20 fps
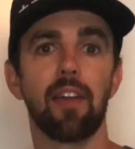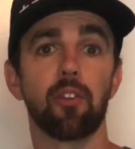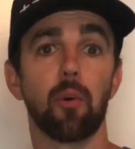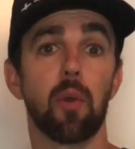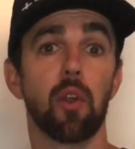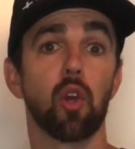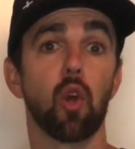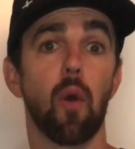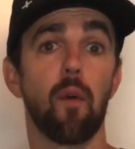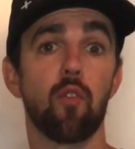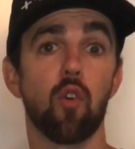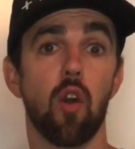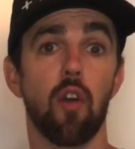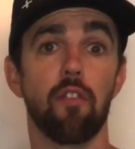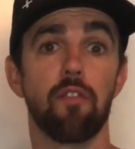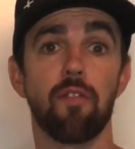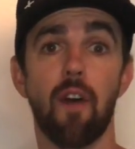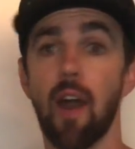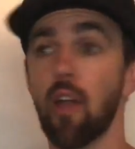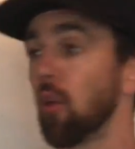guys, I want to go over
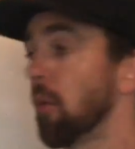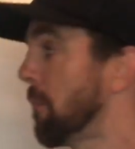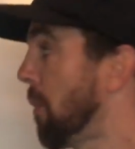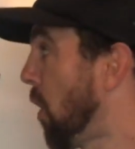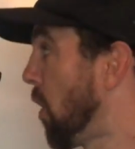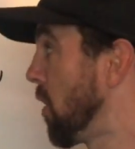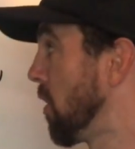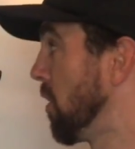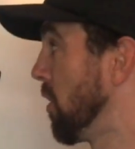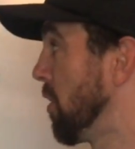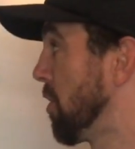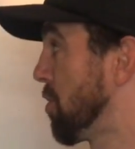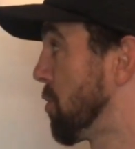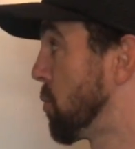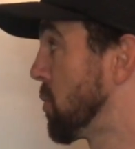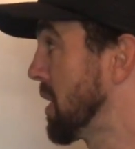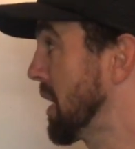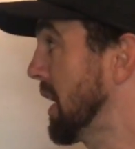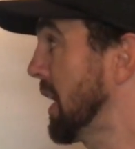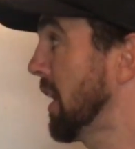our final part of the
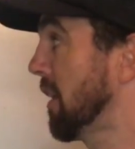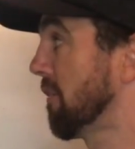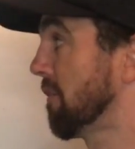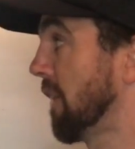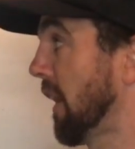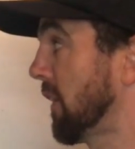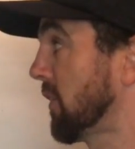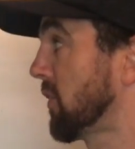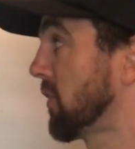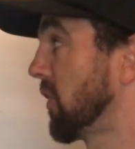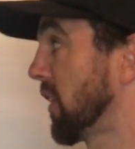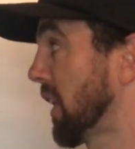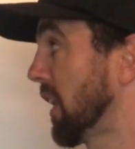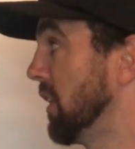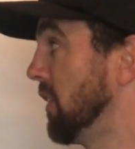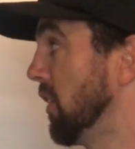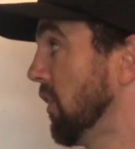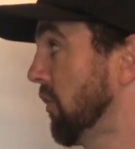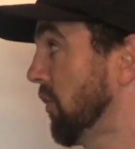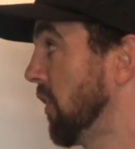3 phases of
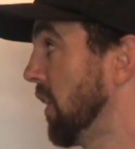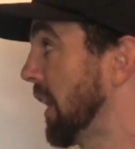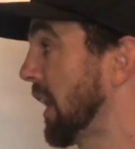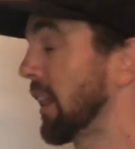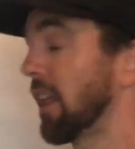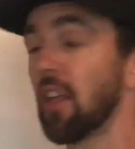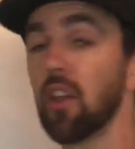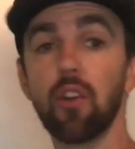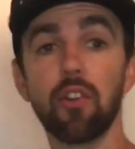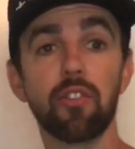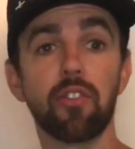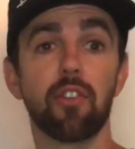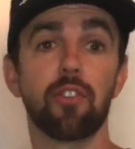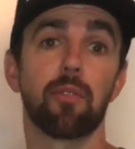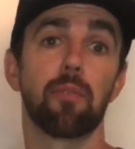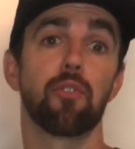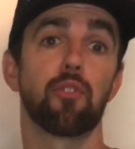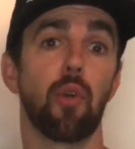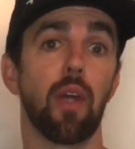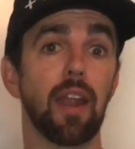conditioning and energy
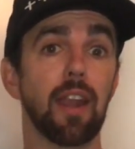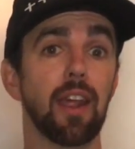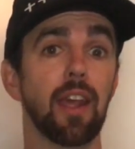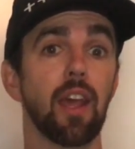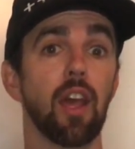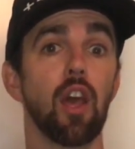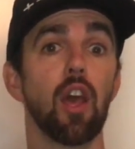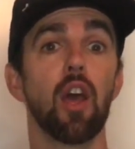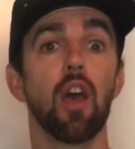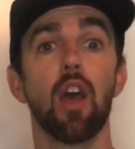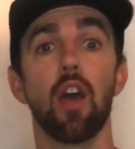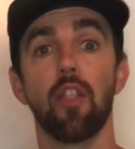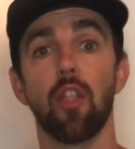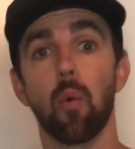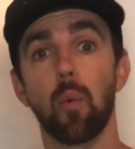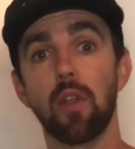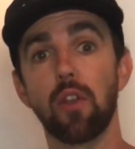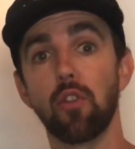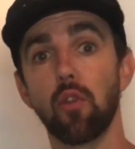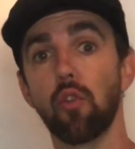system training
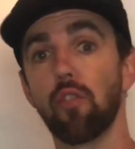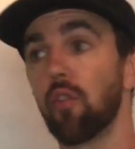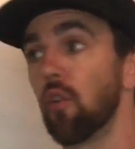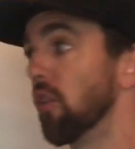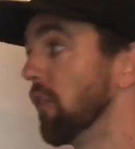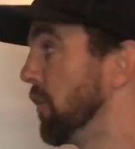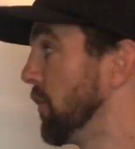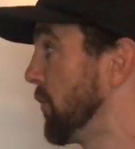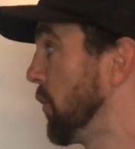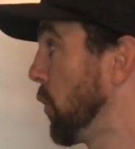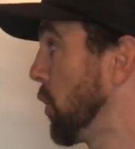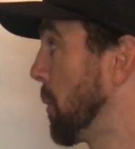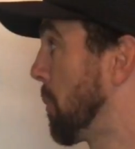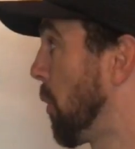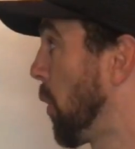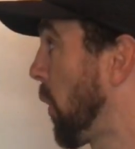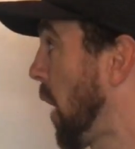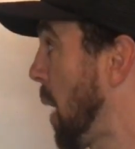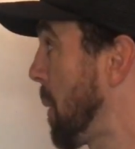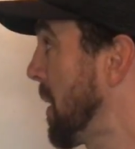that we do for your facility
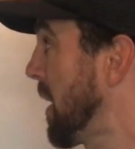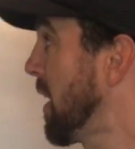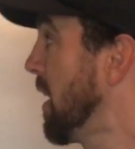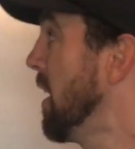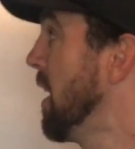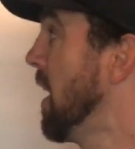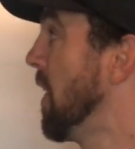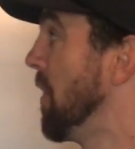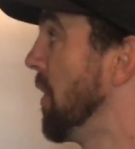programming.